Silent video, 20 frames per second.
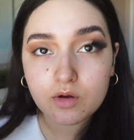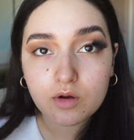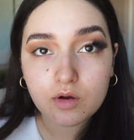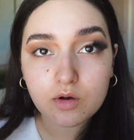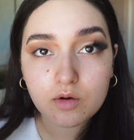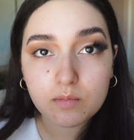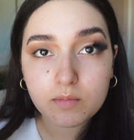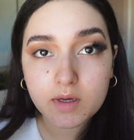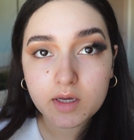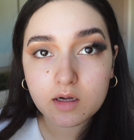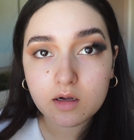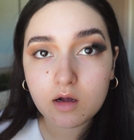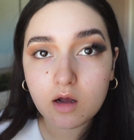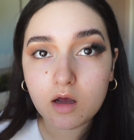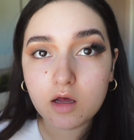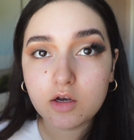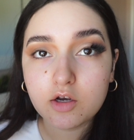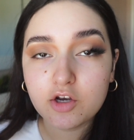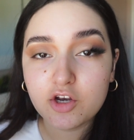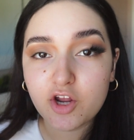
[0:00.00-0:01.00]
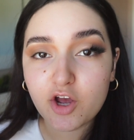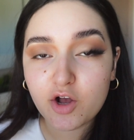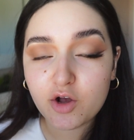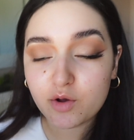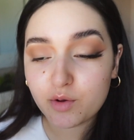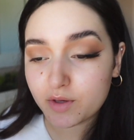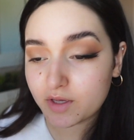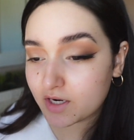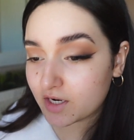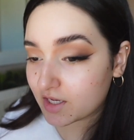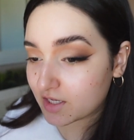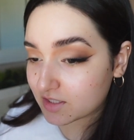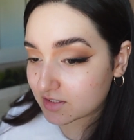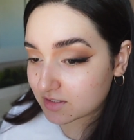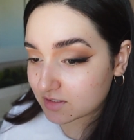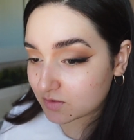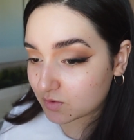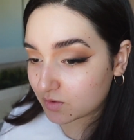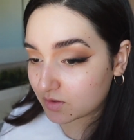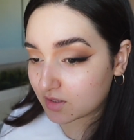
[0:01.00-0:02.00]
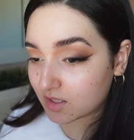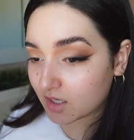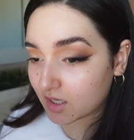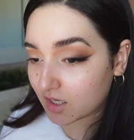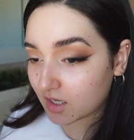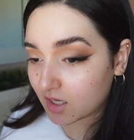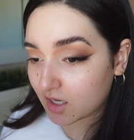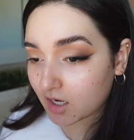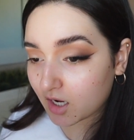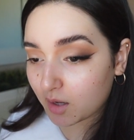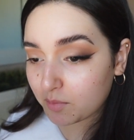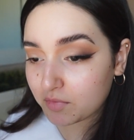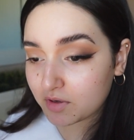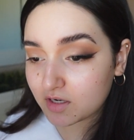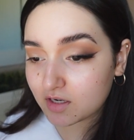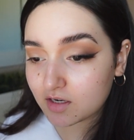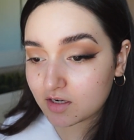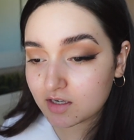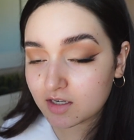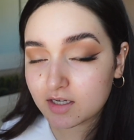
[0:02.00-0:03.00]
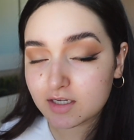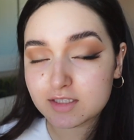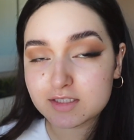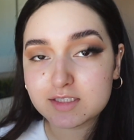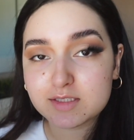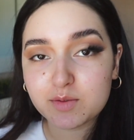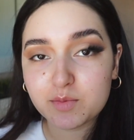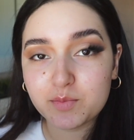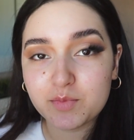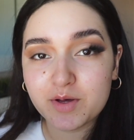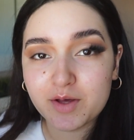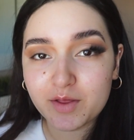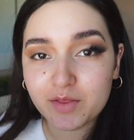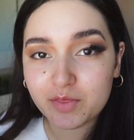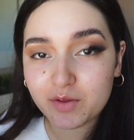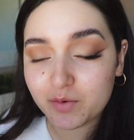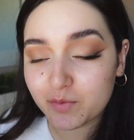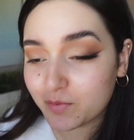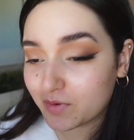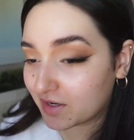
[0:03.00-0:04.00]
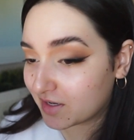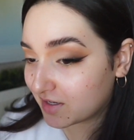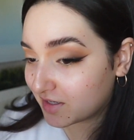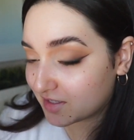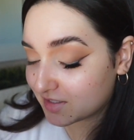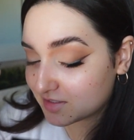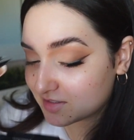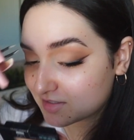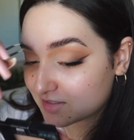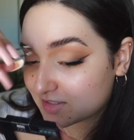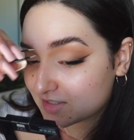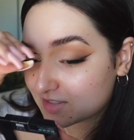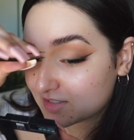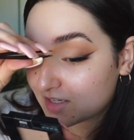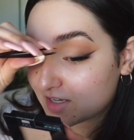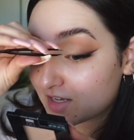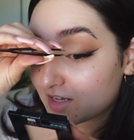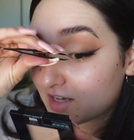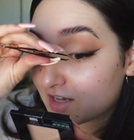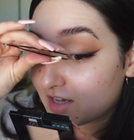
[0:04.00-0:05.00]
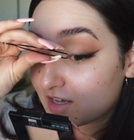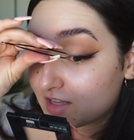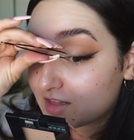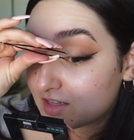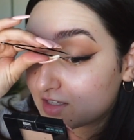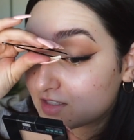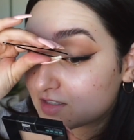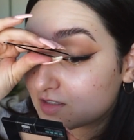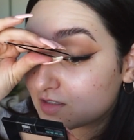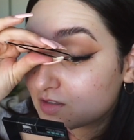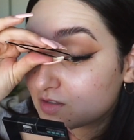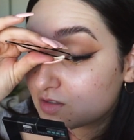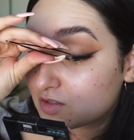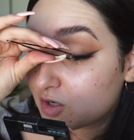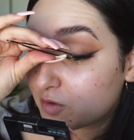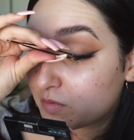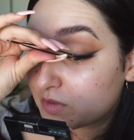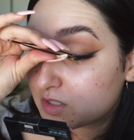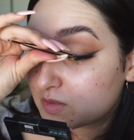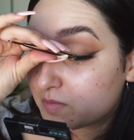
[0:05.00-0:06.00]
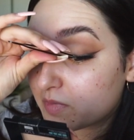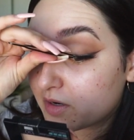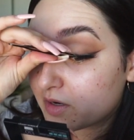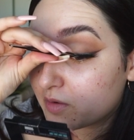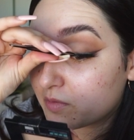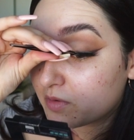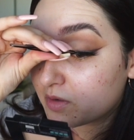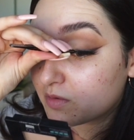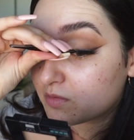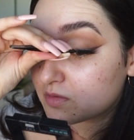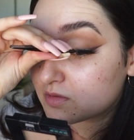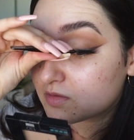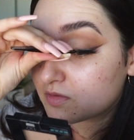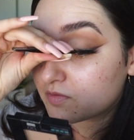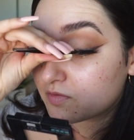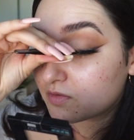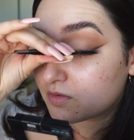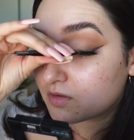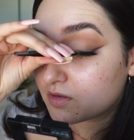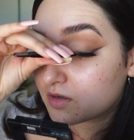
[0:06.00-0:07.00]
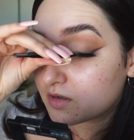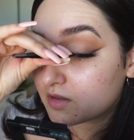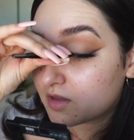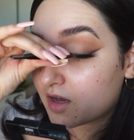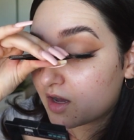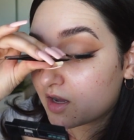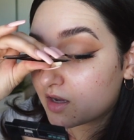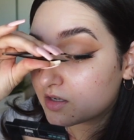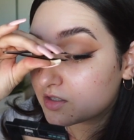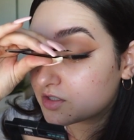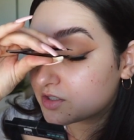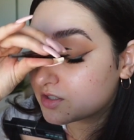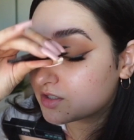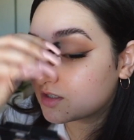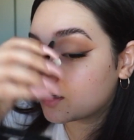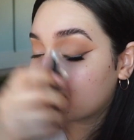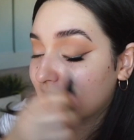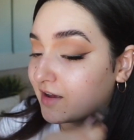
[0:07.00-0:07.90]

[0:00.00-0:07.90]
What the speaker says: Oh my god, no, it is too thick. I'm going to need to cut some other ones. This looked so much better when it was a fuller lash.